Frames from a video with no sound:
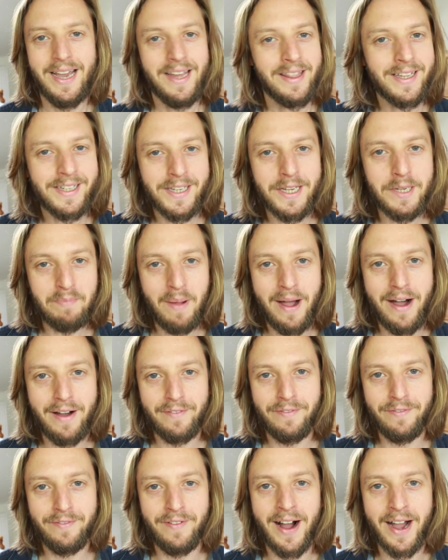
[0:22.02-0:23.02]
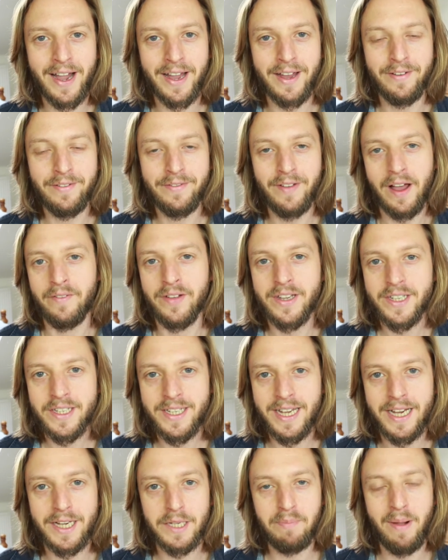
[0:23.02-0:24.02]
This is part 5 of a
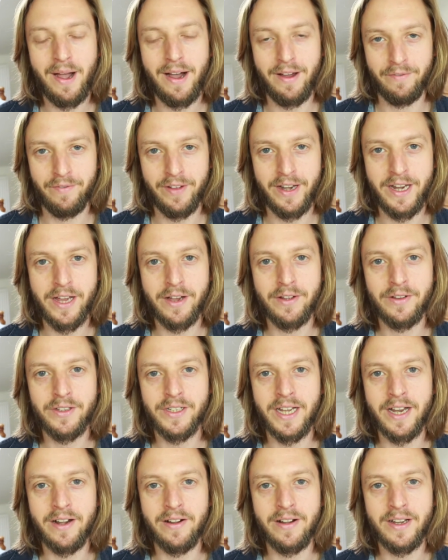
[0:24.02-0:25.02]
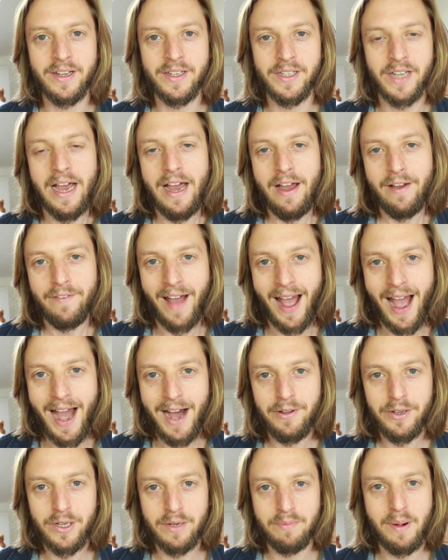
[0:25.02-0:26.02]
6-part video series for
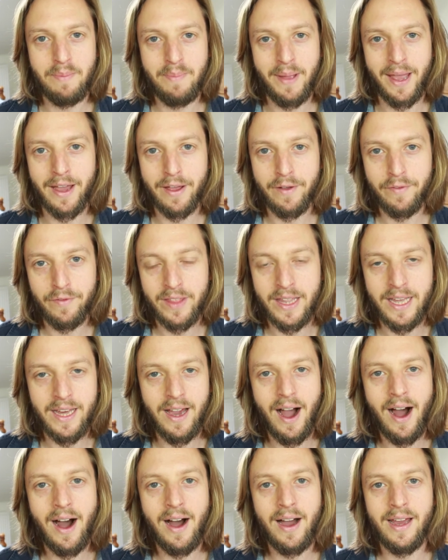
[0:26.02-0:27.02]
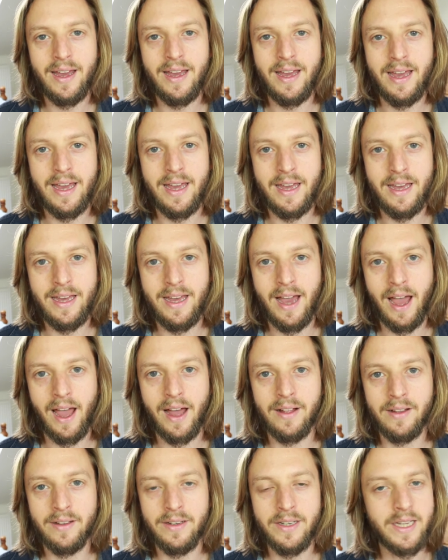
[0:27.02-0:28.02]
how to prepare for the
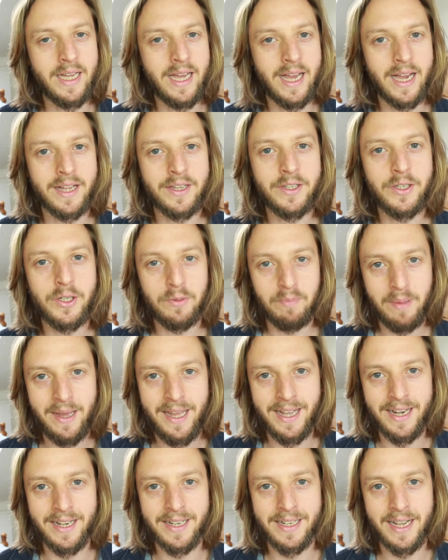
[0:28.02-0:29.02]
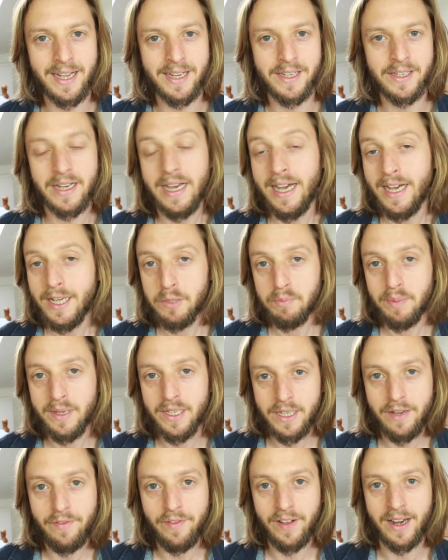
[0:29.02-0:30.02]
IELTS speaking test,
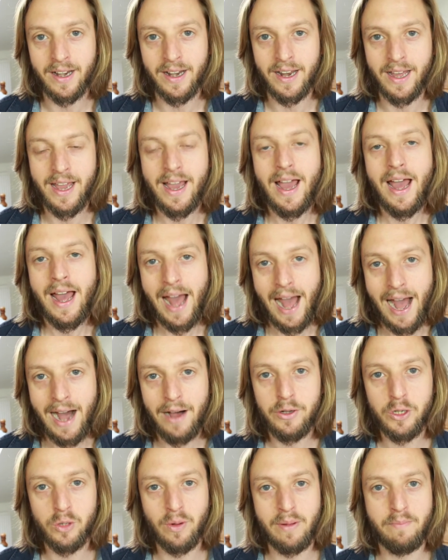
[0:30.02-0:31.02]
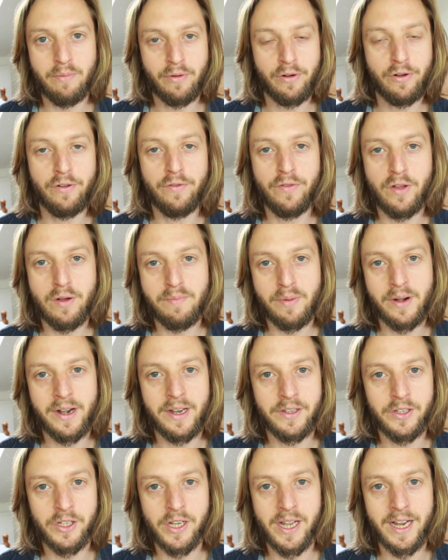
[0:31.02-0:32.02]
specifically how to improve your
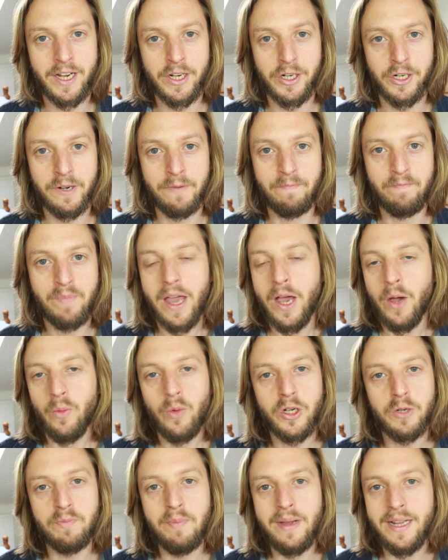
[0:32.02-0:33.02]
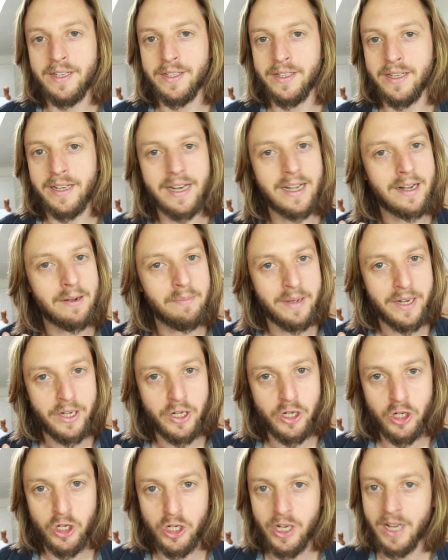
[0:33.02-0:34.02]
pronunciation, which means that it'll be
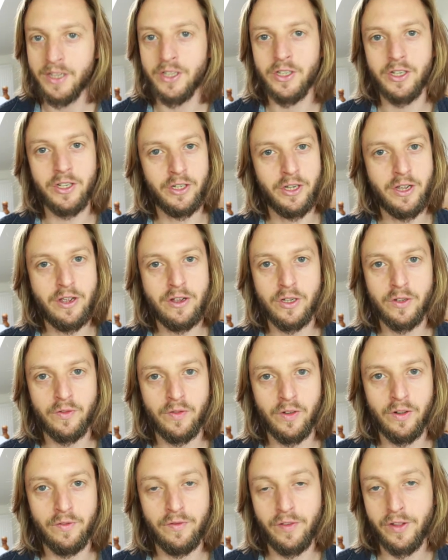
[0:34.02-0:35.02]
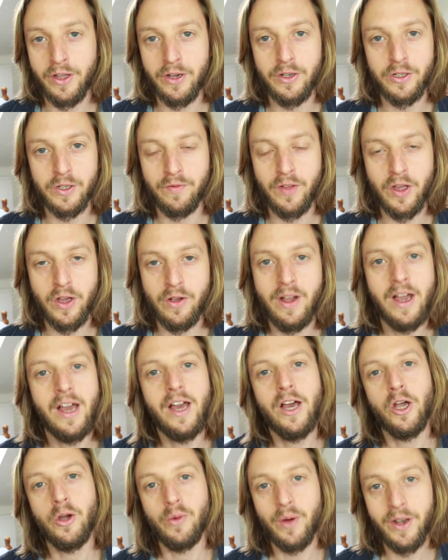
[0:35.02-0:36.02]
just as useful for those of you
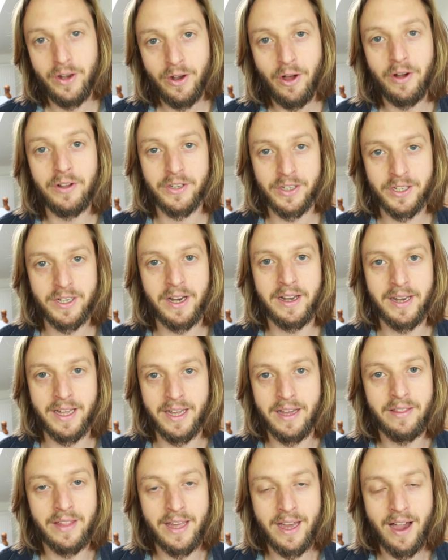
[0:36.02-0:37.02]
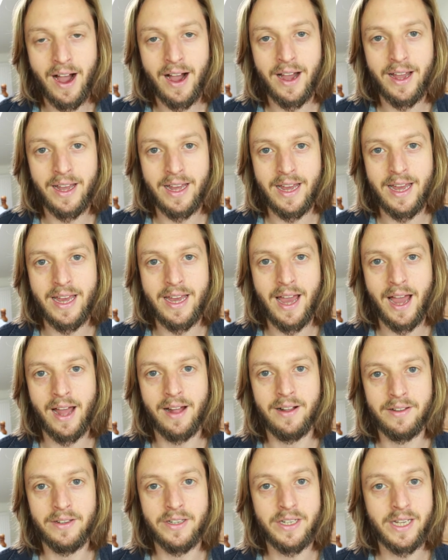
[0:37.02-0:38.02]
who are not studying the
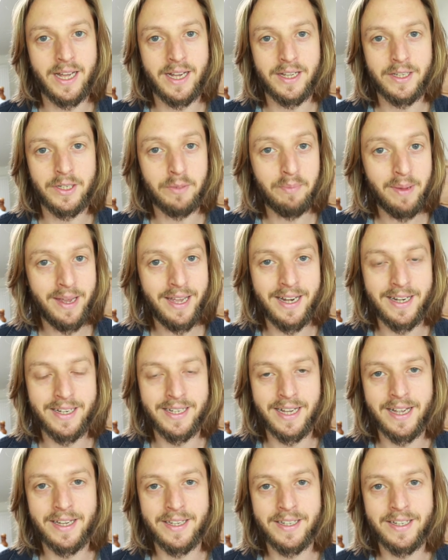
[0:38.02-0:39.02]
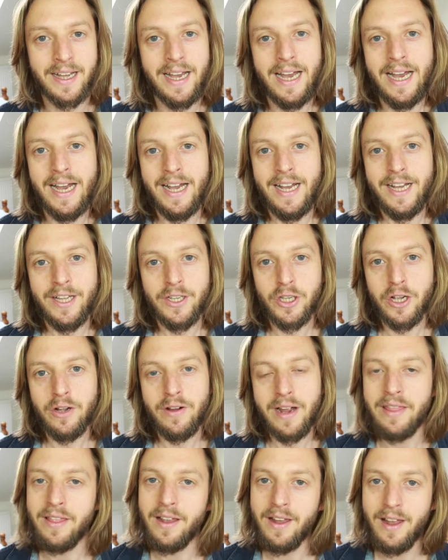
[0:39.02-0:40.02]
IELTS speaking test. So
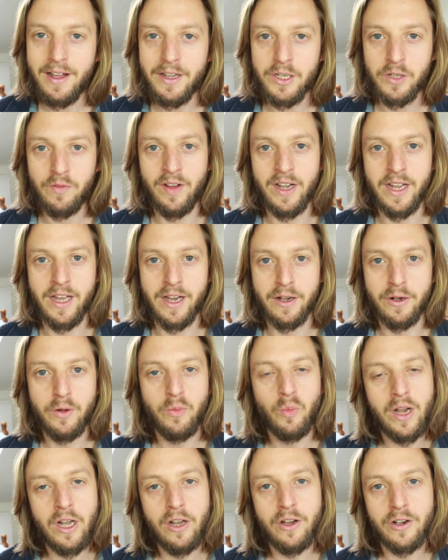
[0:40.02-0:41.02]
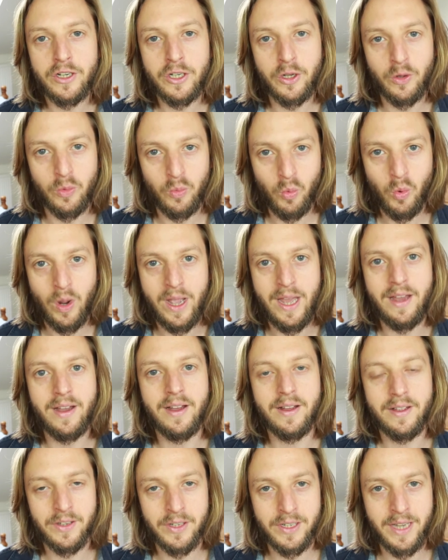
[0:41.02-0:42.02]
in the last video, we looked at
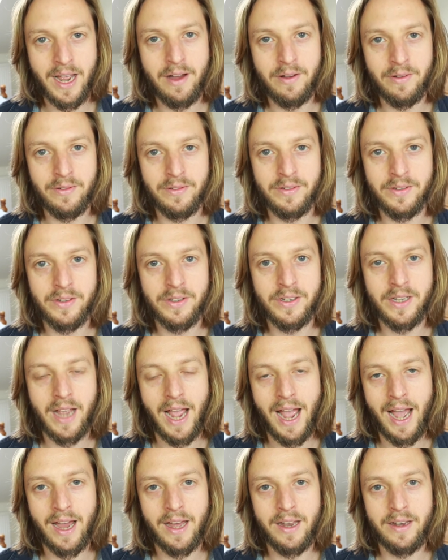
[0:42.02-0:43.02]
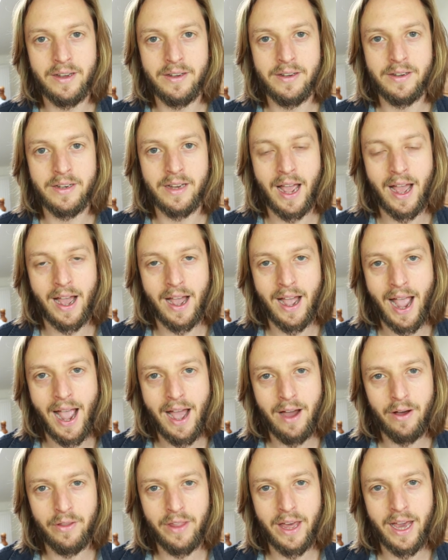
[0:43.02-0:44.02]
weak sounds and
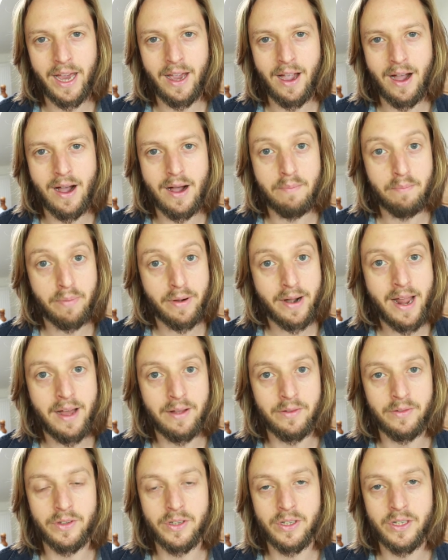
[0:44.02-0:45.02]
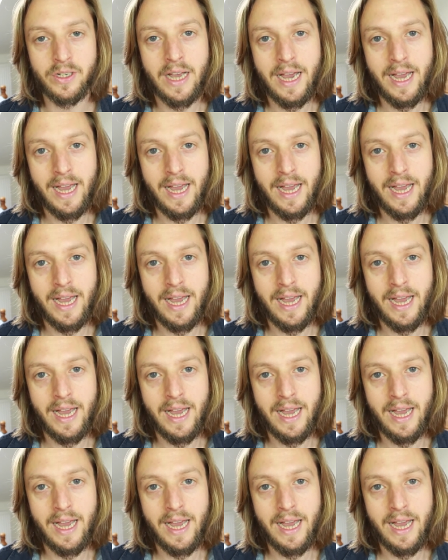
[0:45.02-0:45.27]
how they are pronounced